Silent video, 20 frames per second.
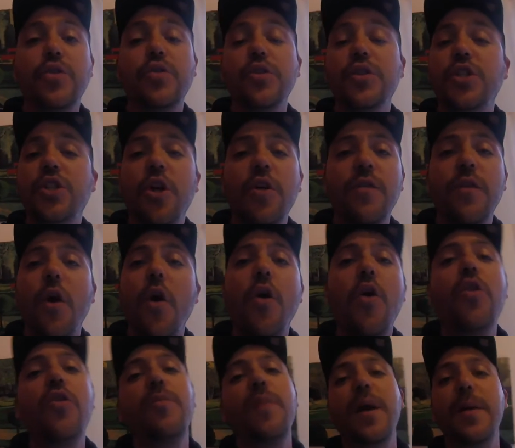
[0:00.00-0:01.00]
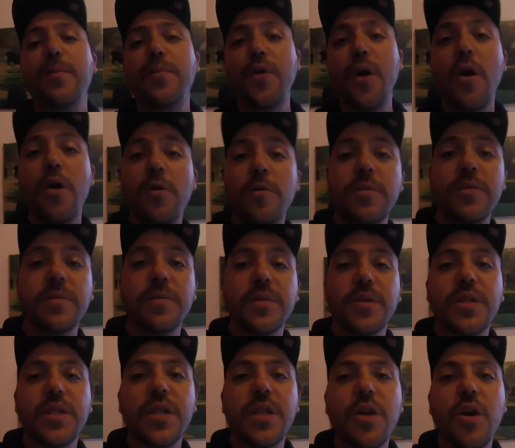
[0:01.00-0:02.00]
could solve all my
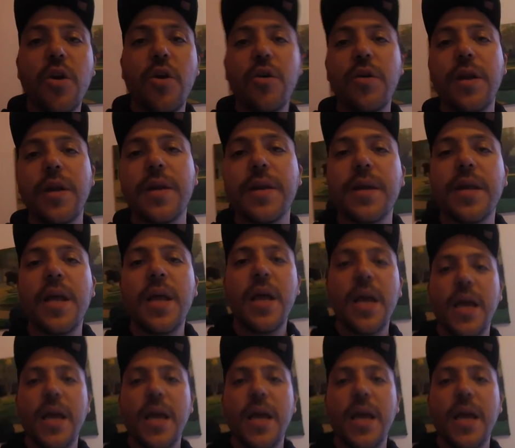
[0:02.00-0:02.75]
problems, you know, and